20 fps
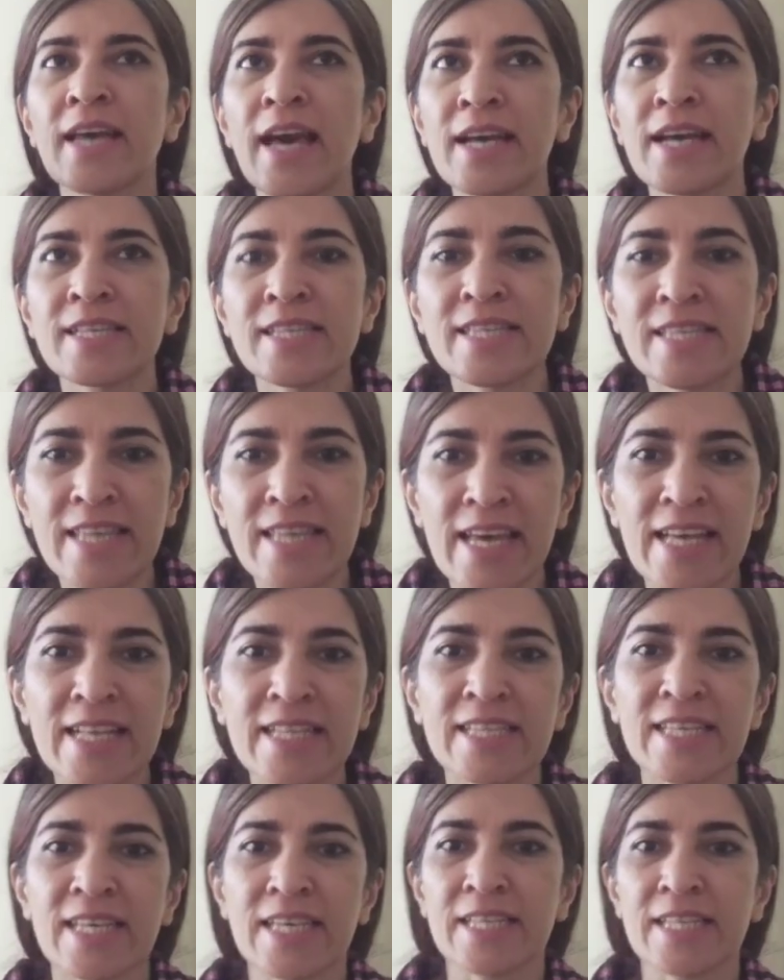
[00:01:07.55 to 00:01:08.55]
can
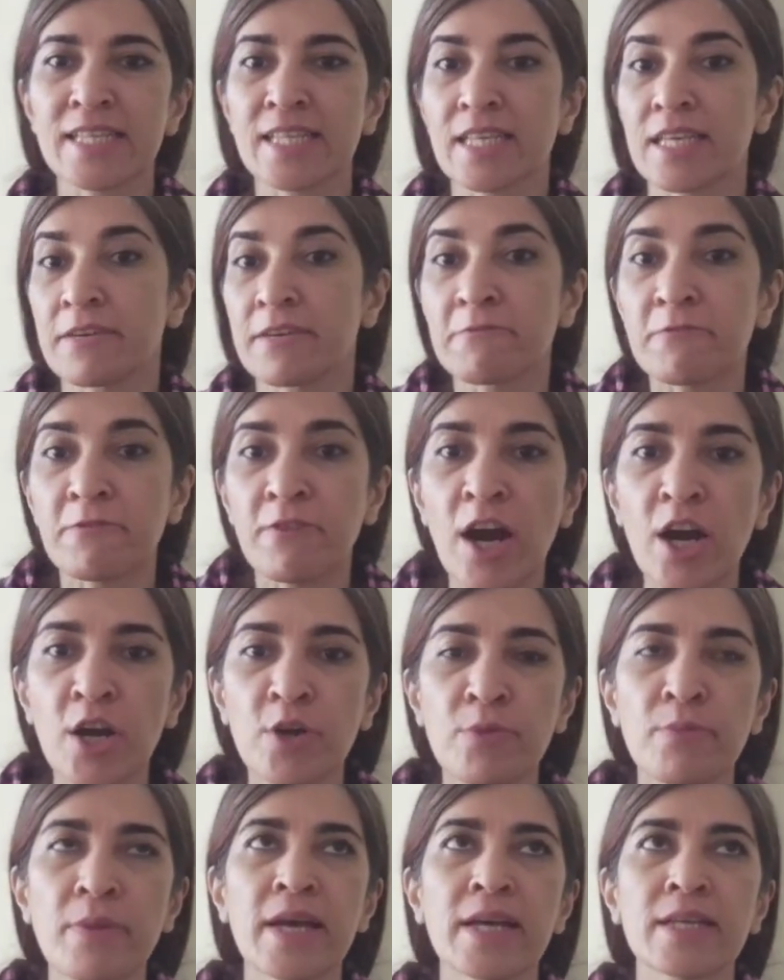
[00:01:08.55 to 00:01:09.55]
sense its
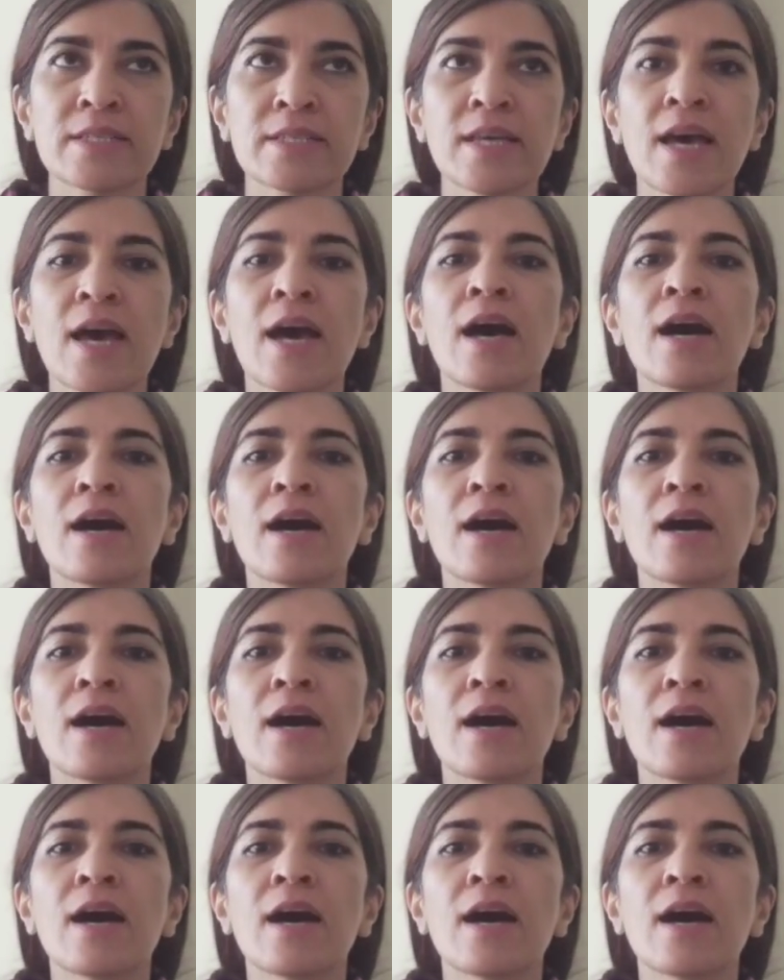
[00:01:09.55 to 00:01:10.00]
environment,